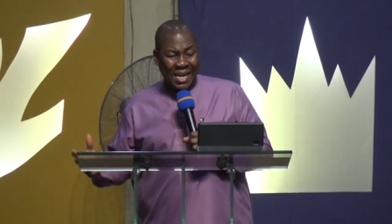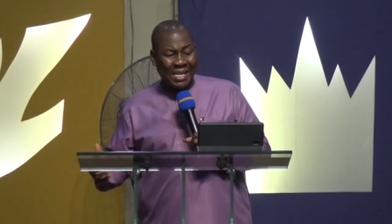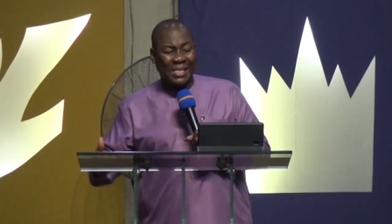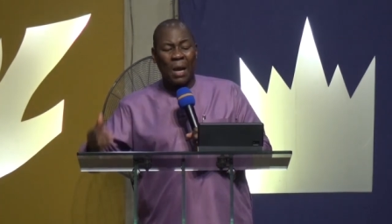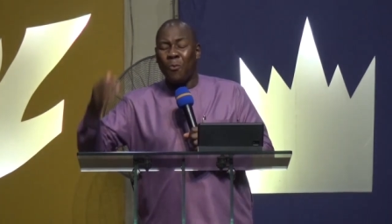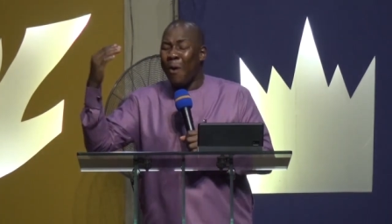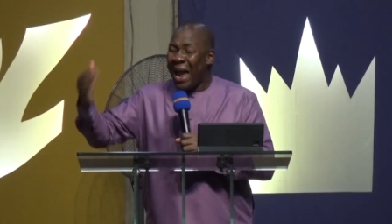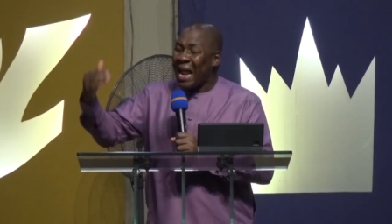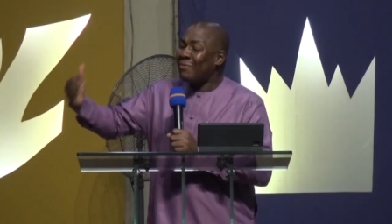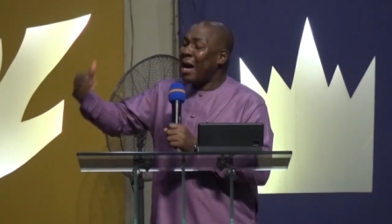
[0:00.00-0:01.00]
he said,
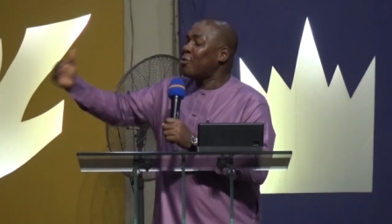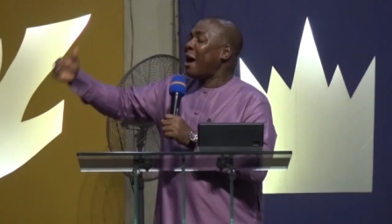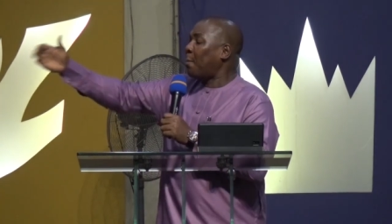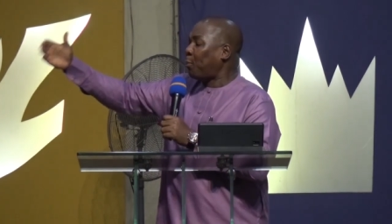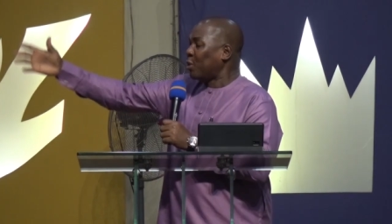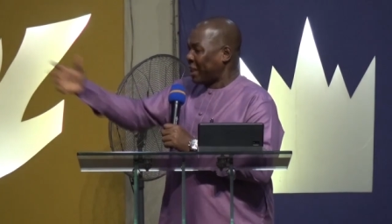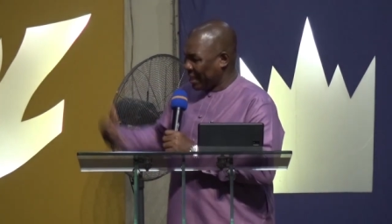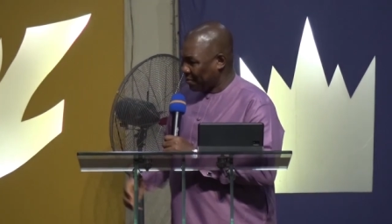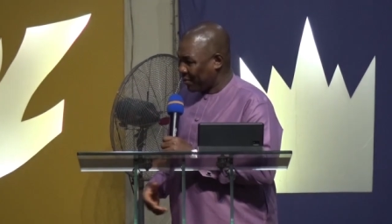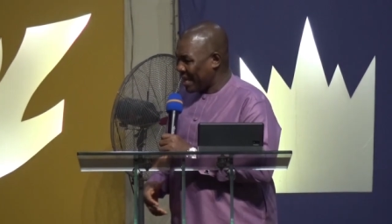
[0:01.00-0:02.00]
Wherever you have put
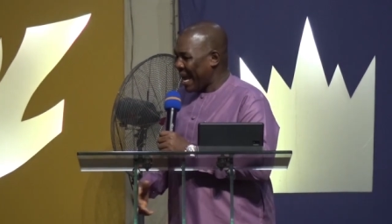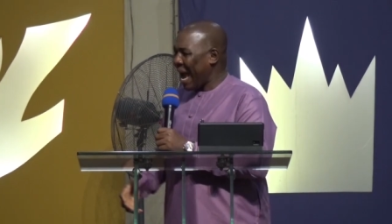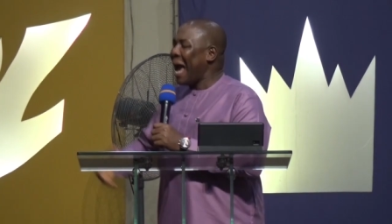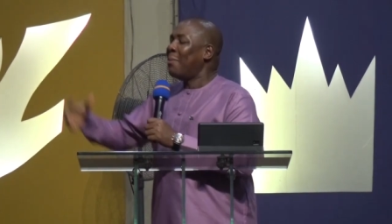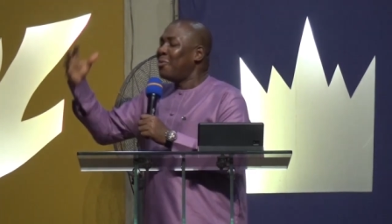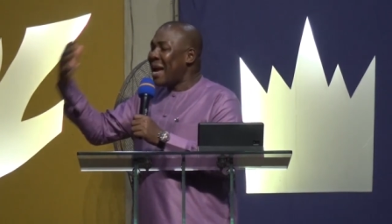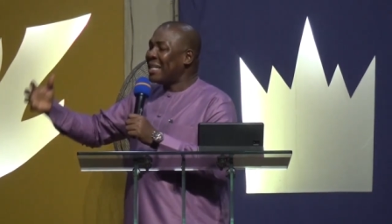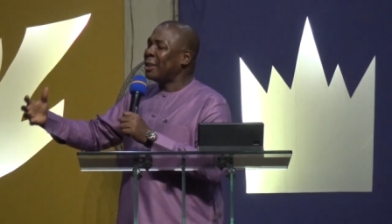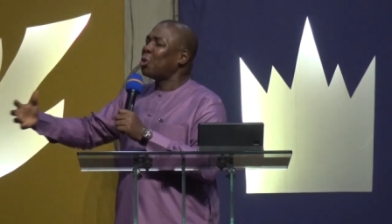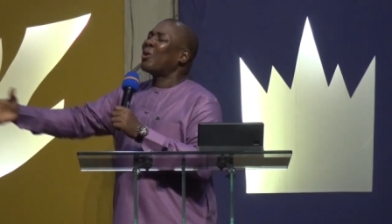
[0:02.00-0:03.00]
him, I'm
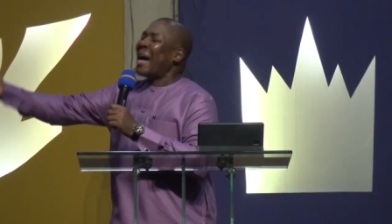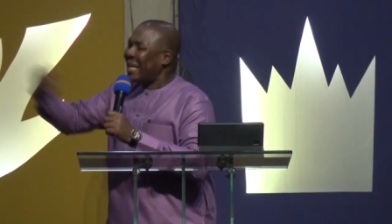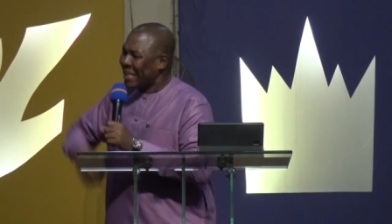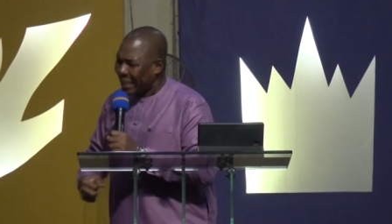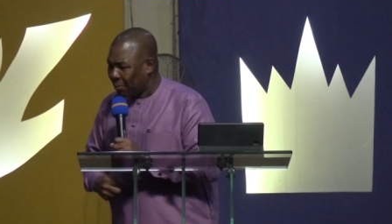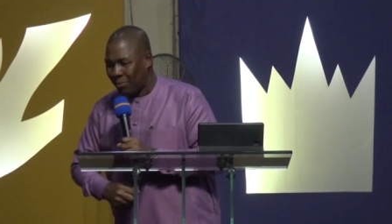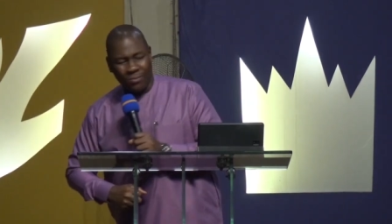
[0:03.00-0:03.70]
ready to carry him.